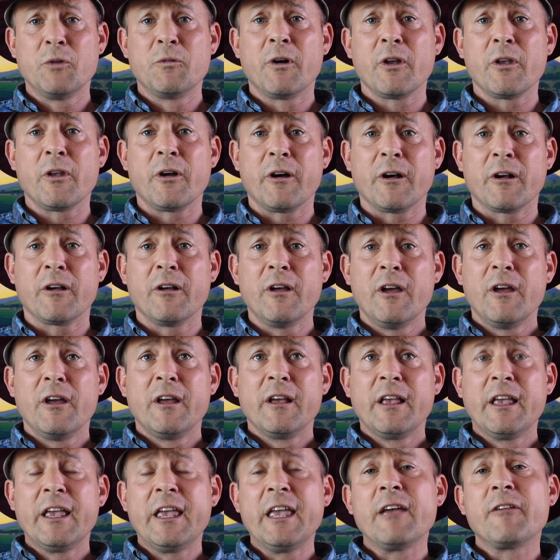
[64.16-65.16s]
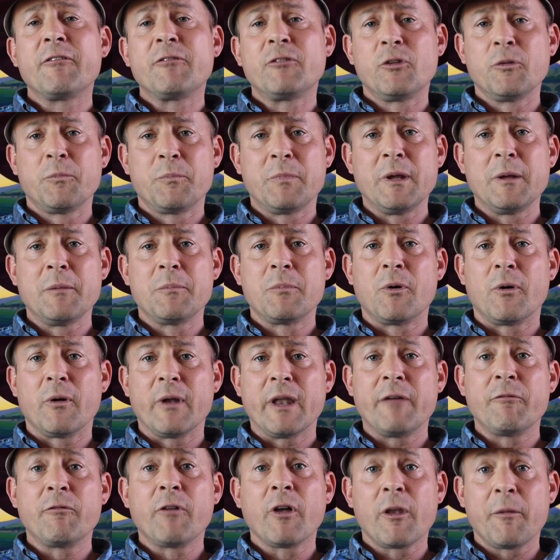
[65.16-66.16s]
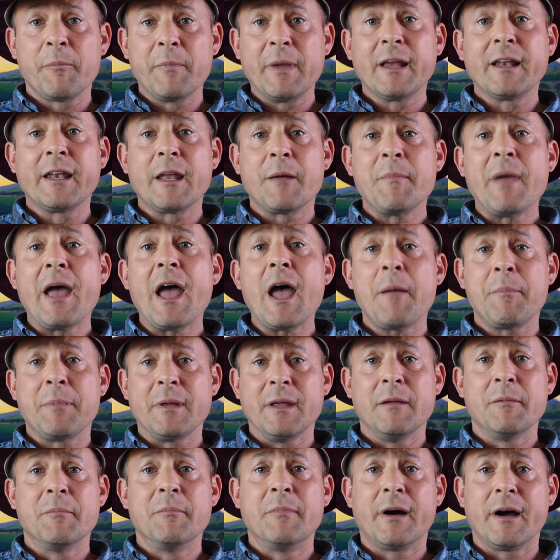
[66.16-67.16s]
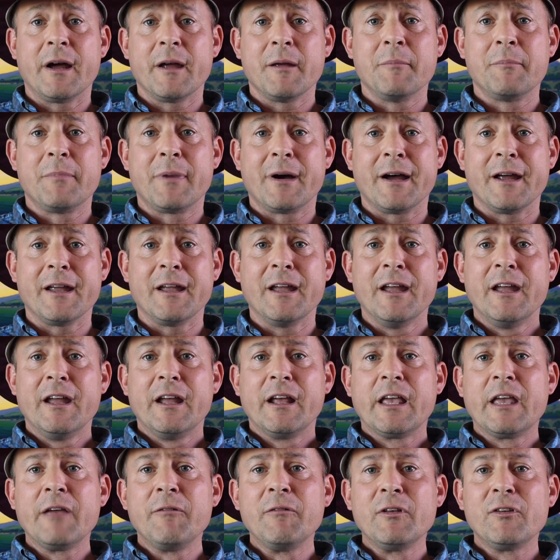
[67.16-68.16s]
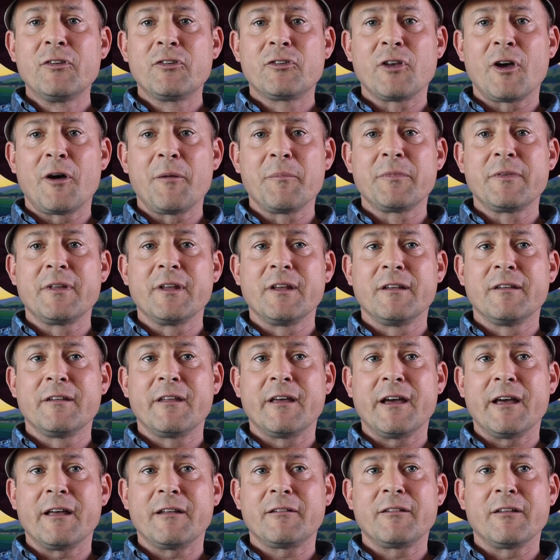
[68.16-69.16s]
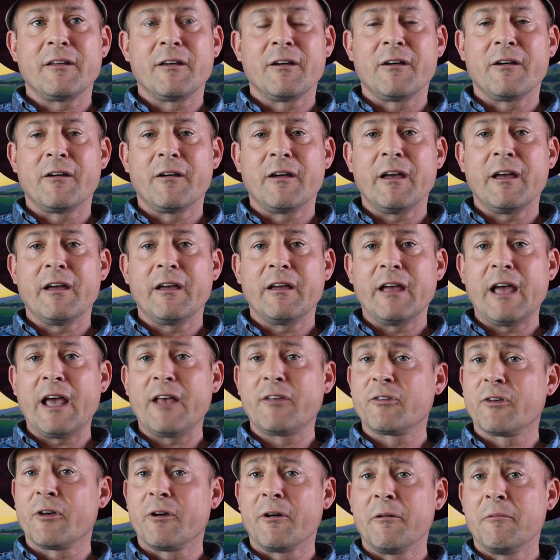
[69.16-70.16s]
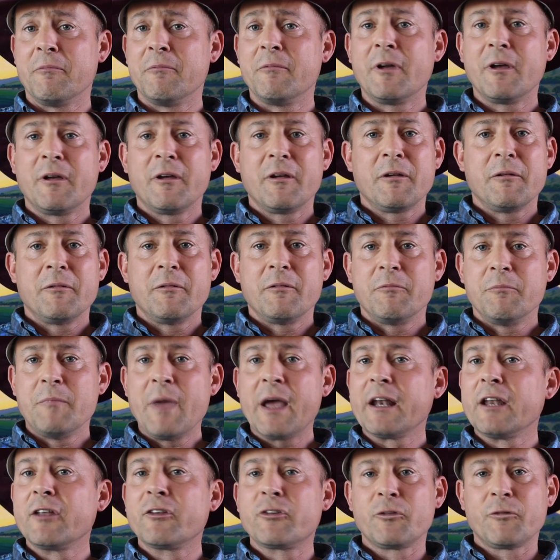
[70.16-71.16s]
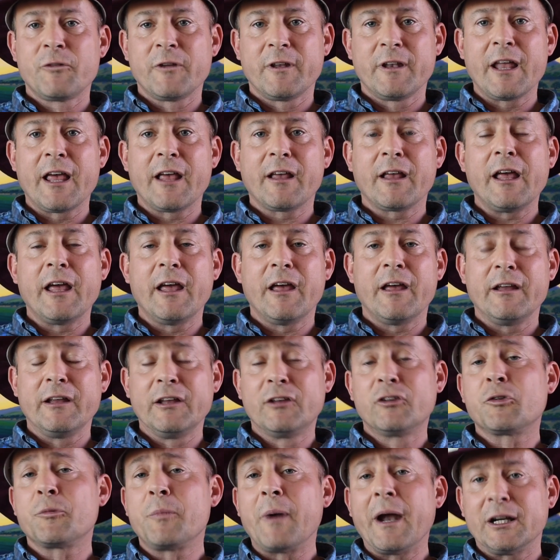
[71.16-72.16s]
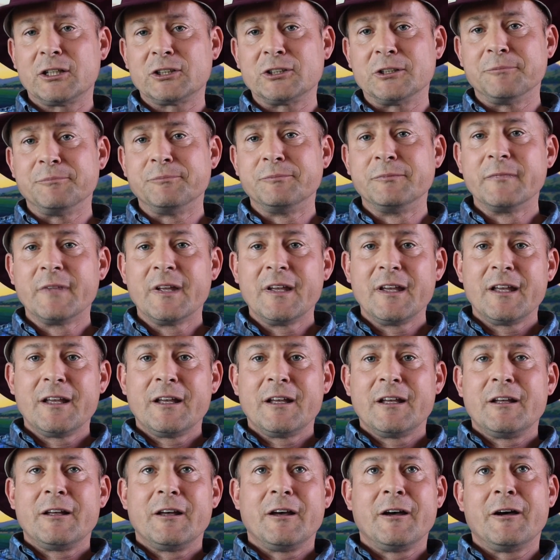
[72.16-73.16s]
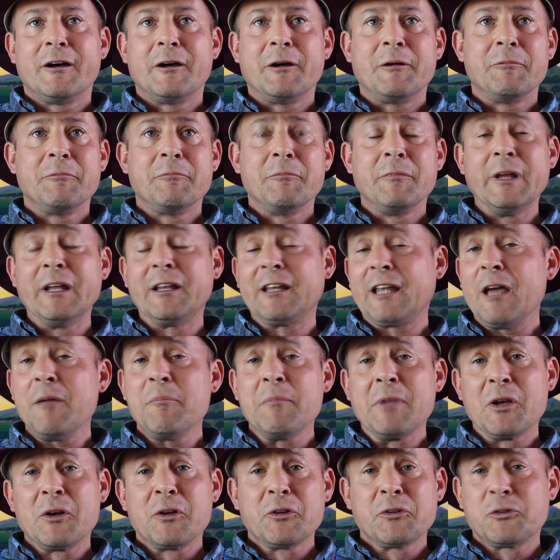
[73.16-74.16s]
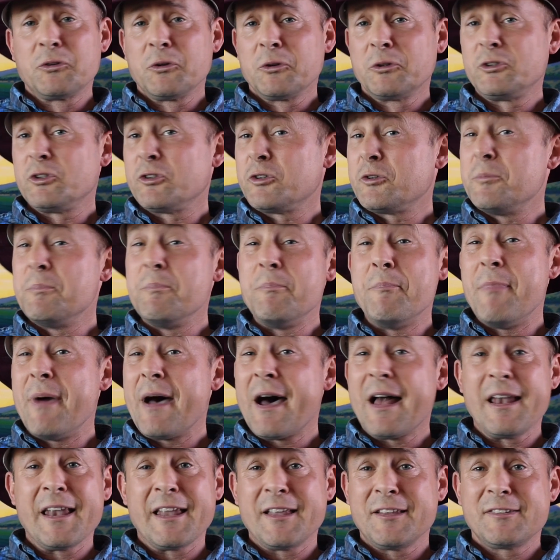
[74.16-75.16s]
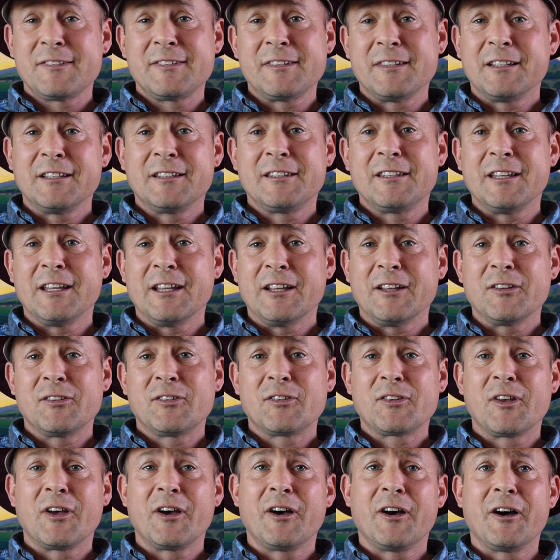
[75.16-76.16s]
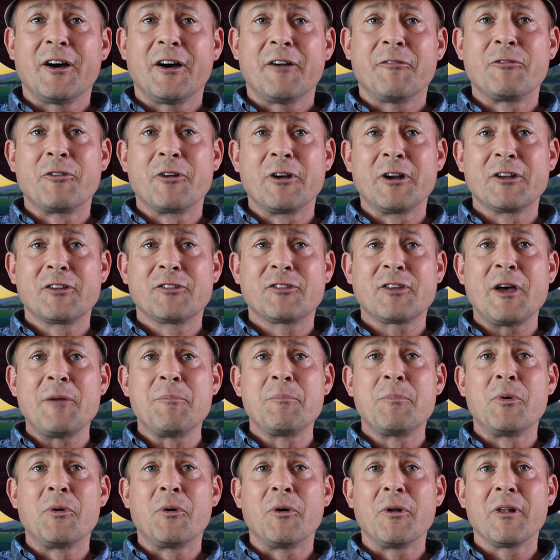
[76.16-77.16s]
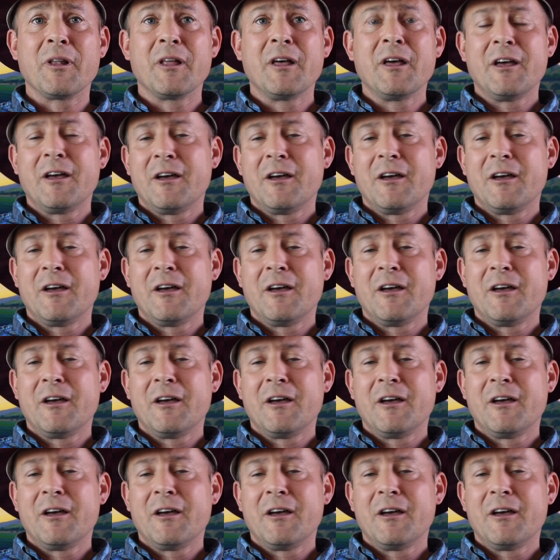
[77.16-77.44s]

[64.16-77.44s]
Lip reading: want to give to people and want to make them happy by giving something that has a magnificent expression. It can be also just balancing things. For example,